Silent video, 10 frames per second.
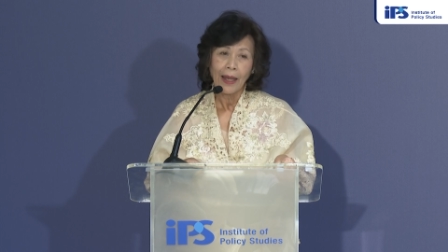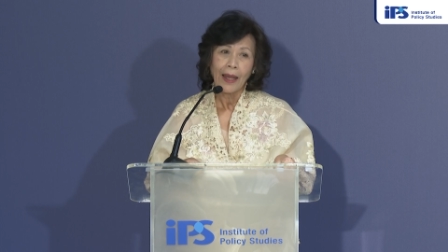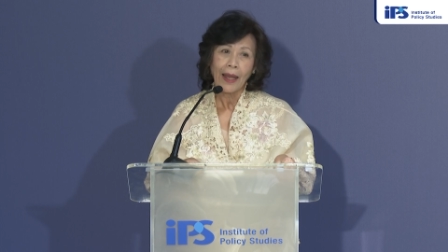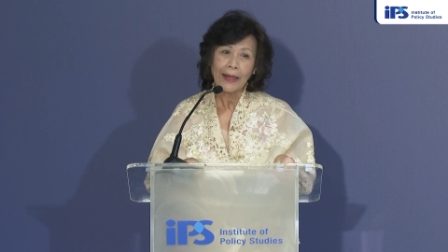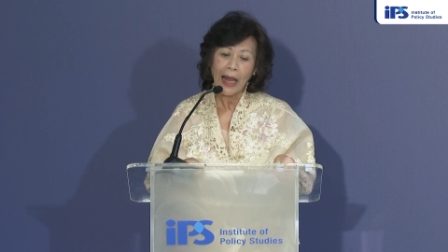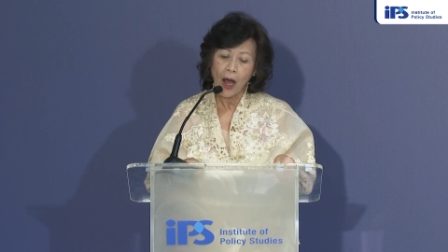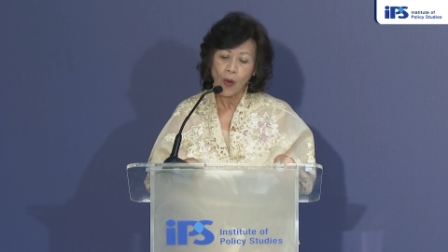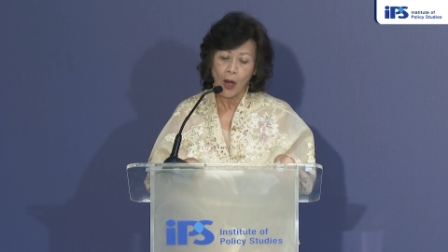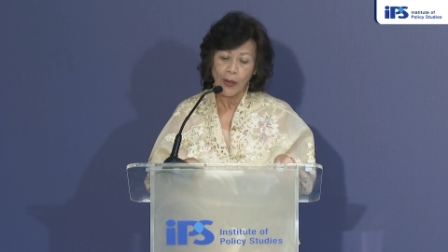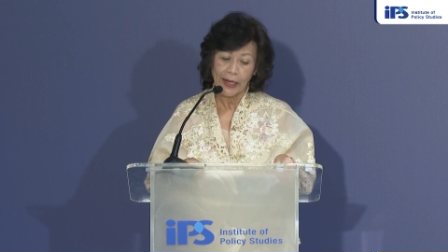and
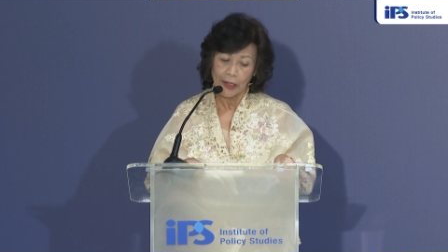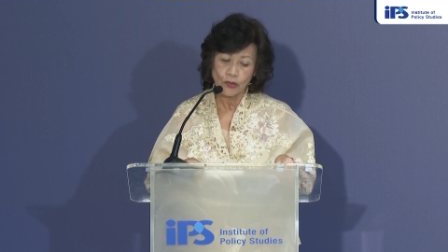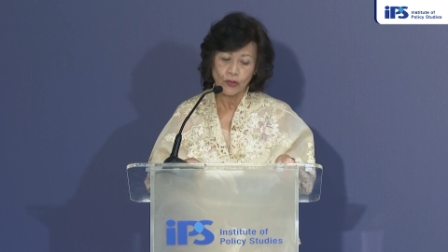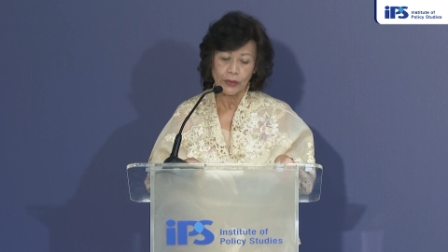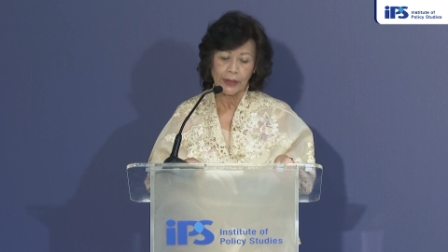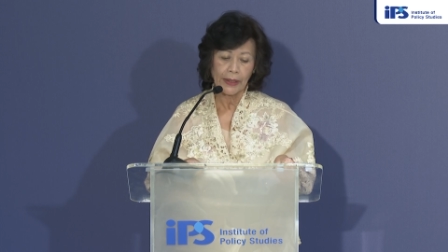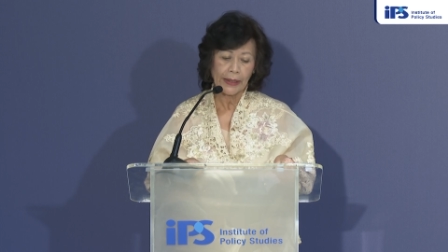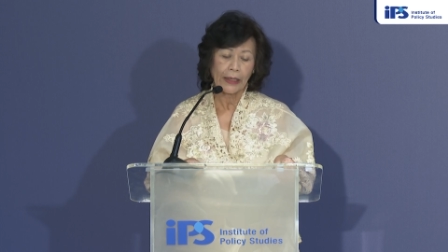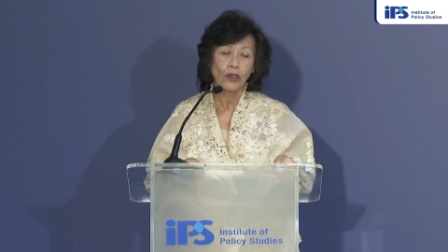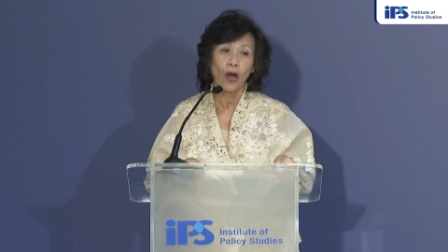how our country
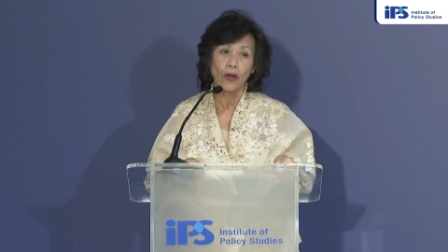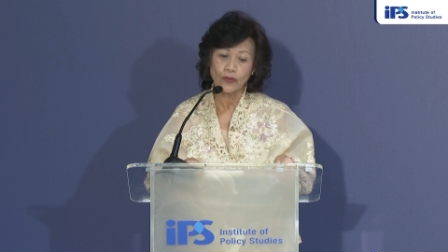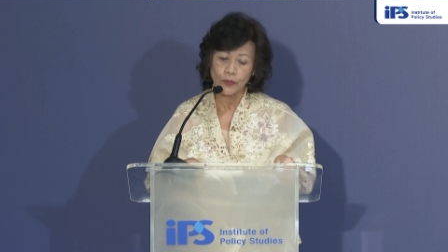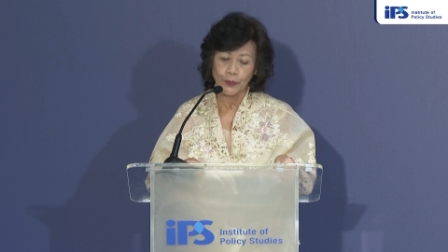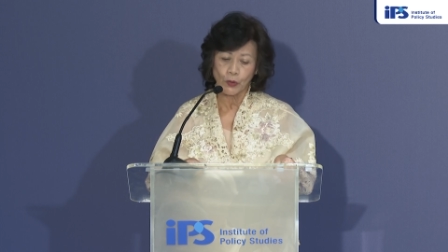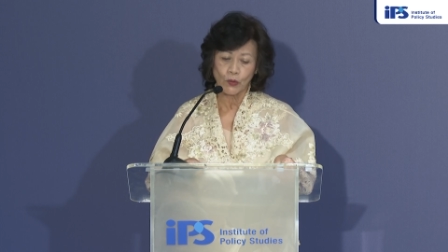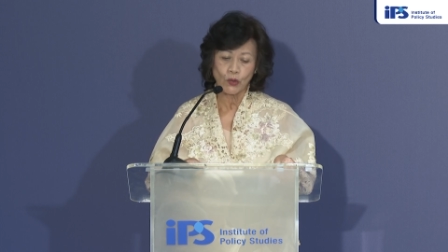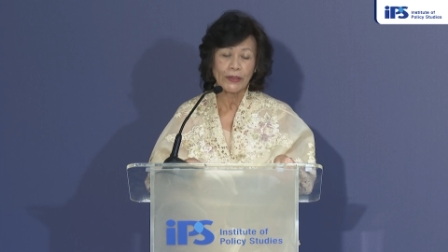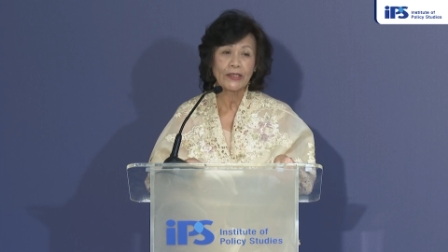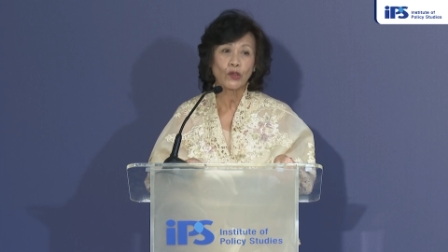can contribute
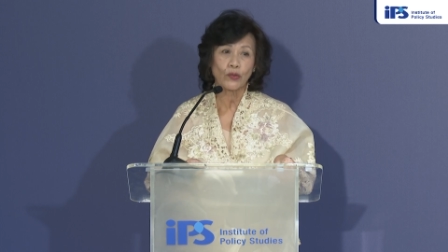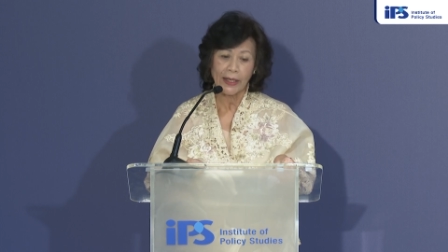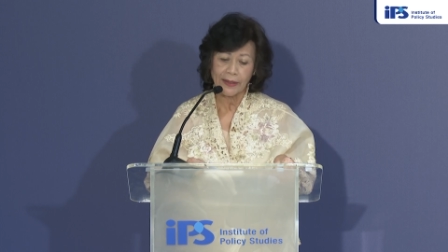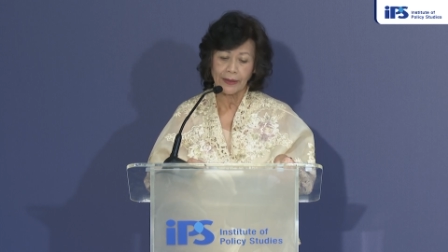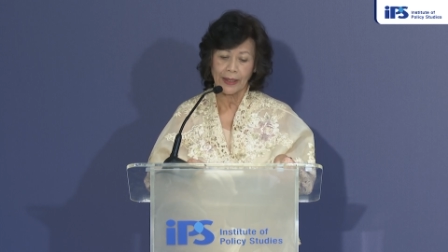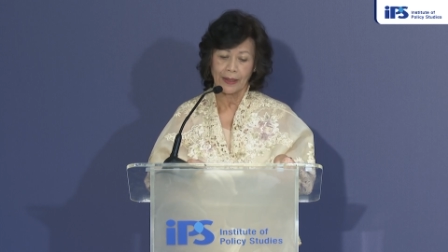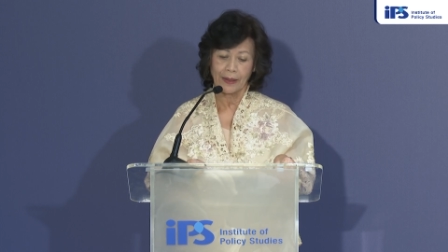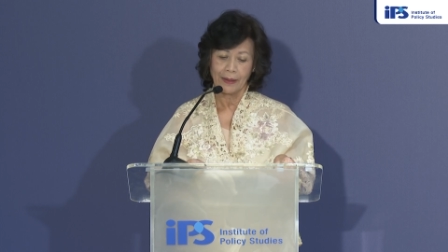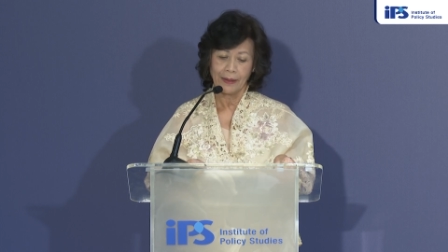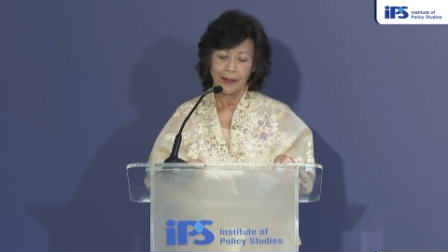to its
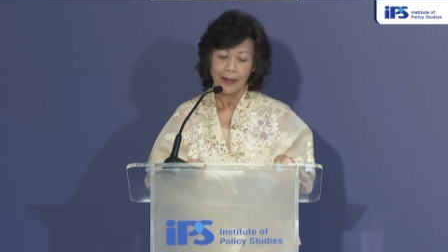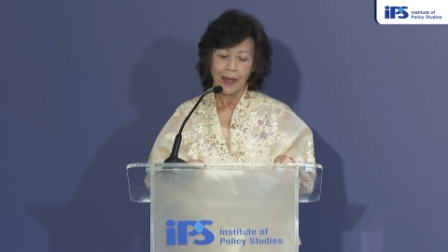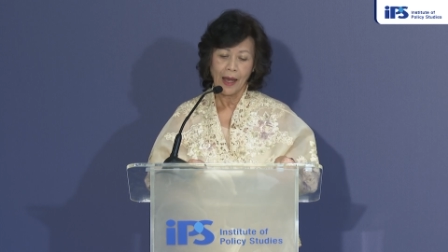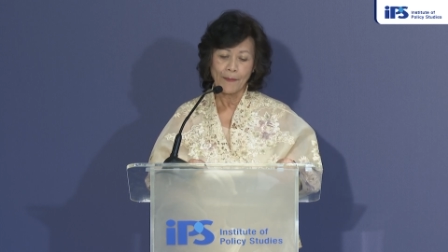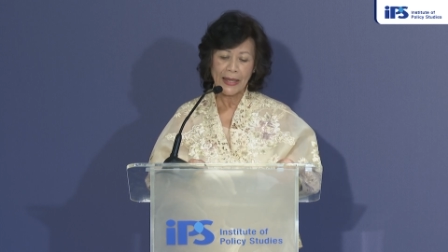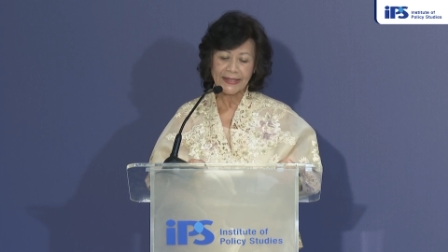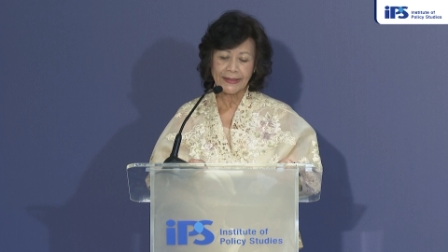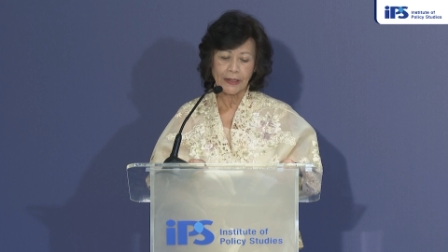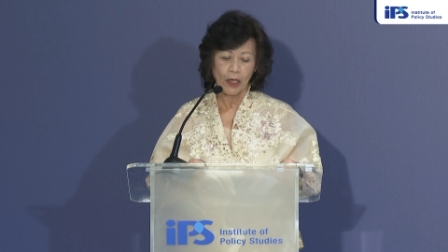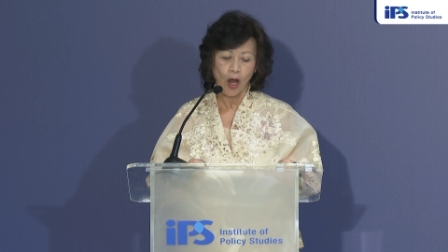strengthening
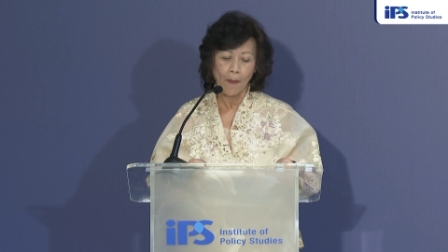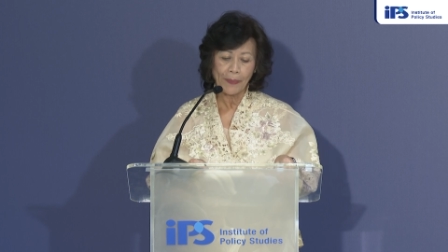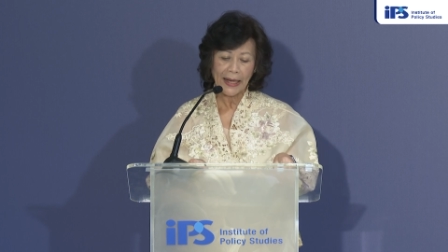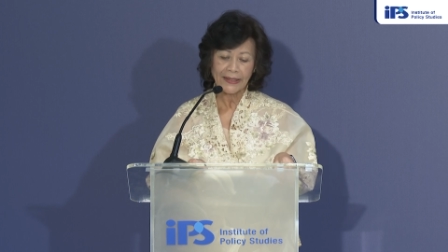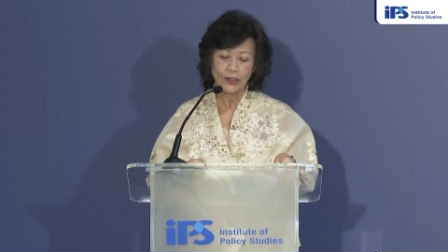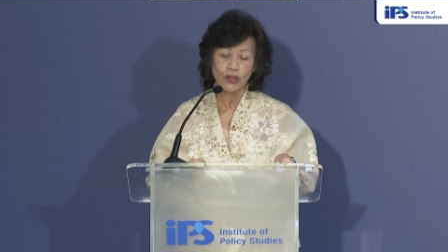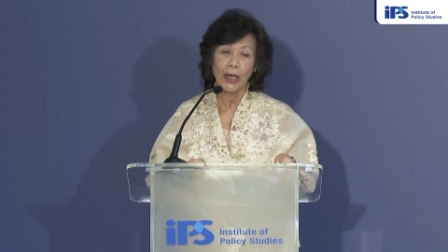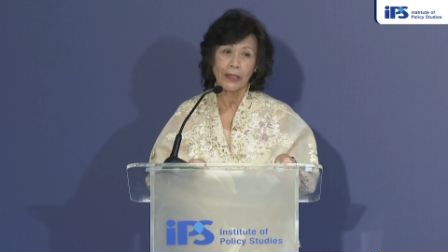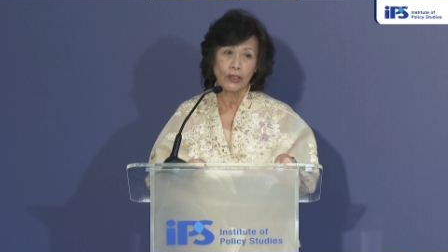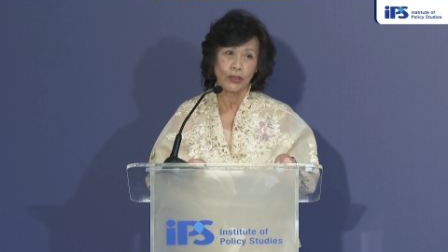amidst the complex
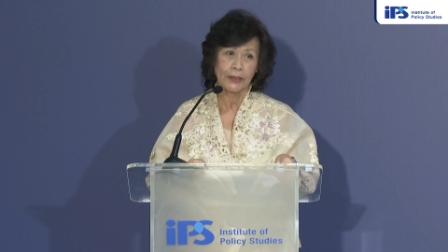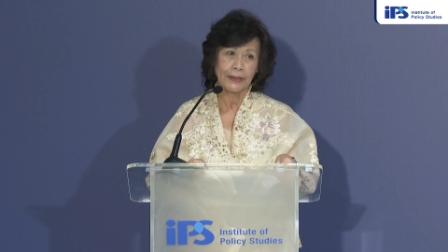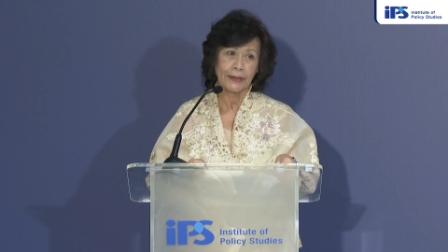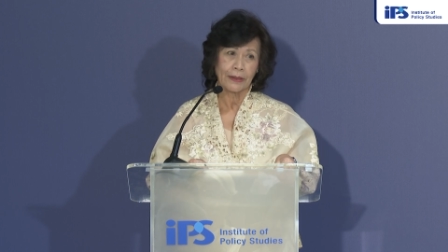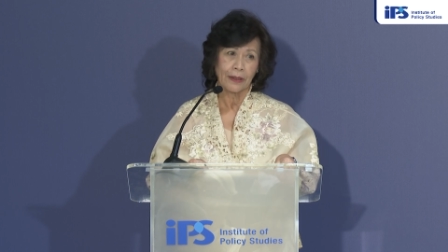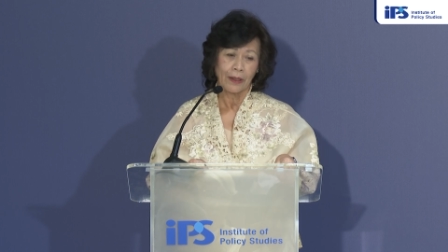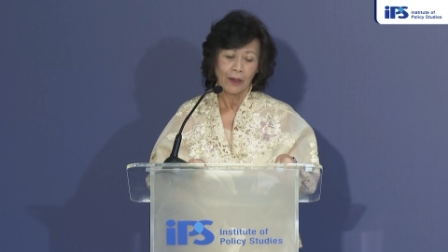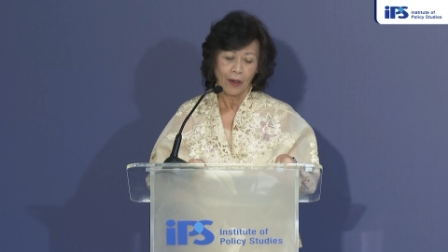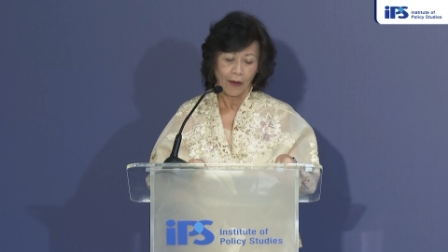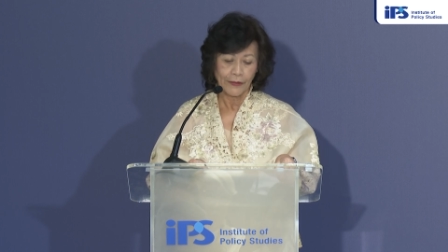challenges
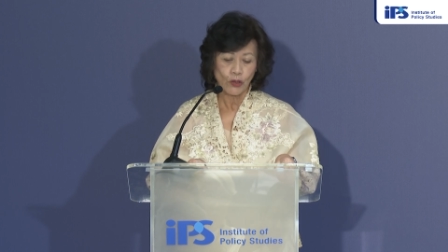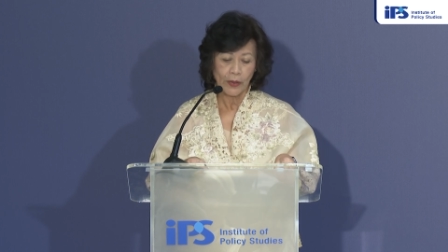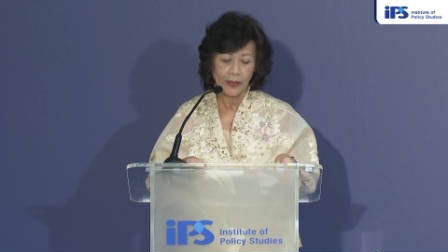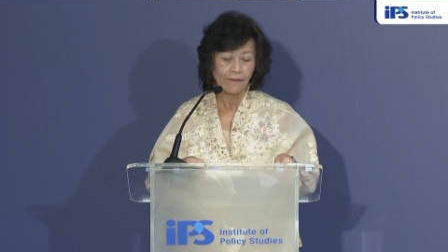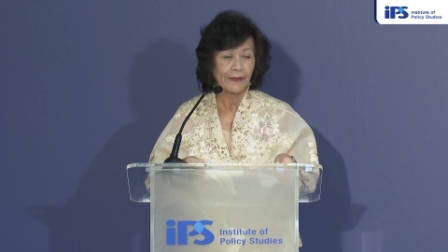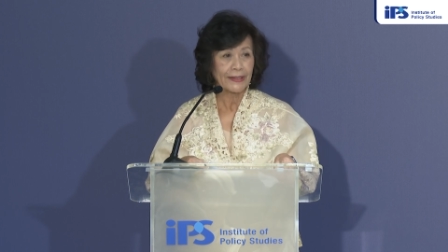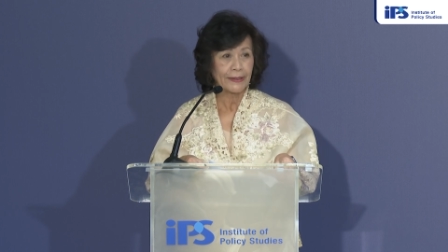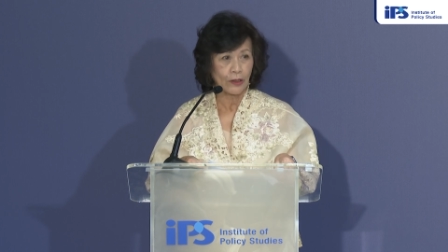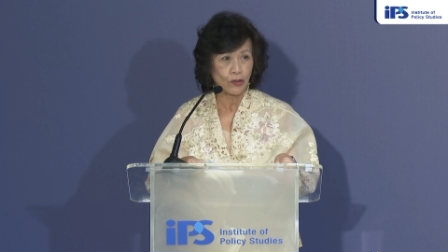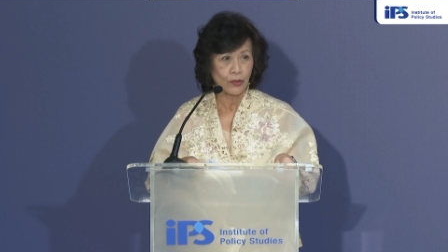of the 21st
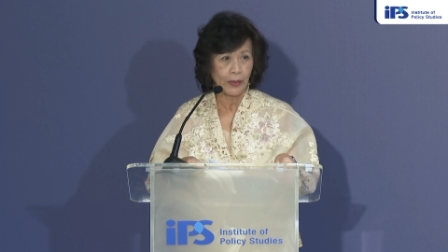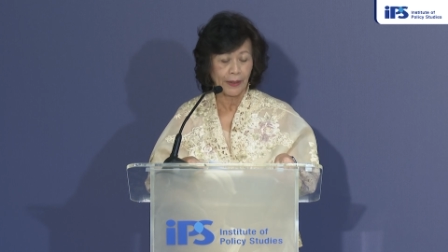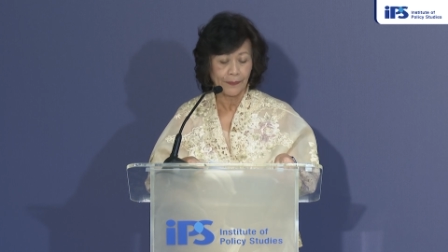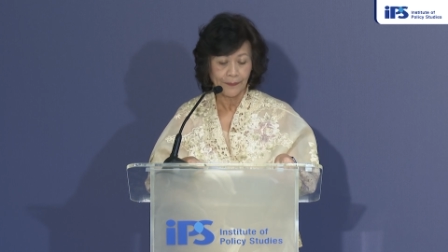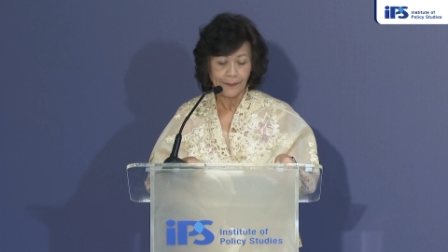century.